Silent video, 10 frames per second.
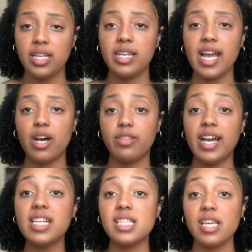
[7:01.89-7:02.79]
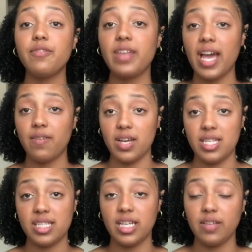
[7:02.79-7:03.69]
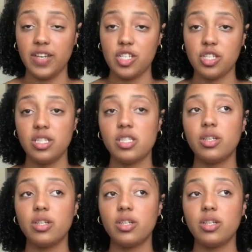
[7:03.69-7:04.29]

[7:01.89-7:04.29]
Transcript: Now that's if they have an ST elevation.